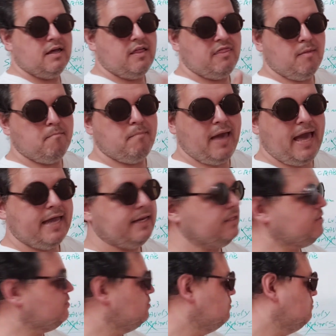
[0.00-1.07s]
The
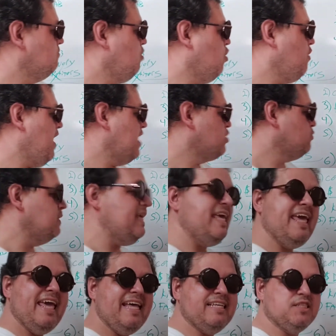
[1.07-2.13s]
bandits are actually
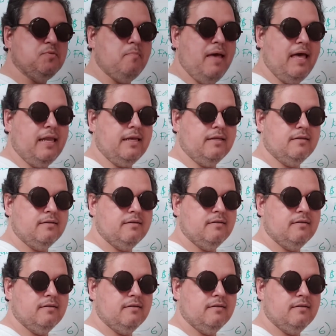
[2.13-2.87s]
his men,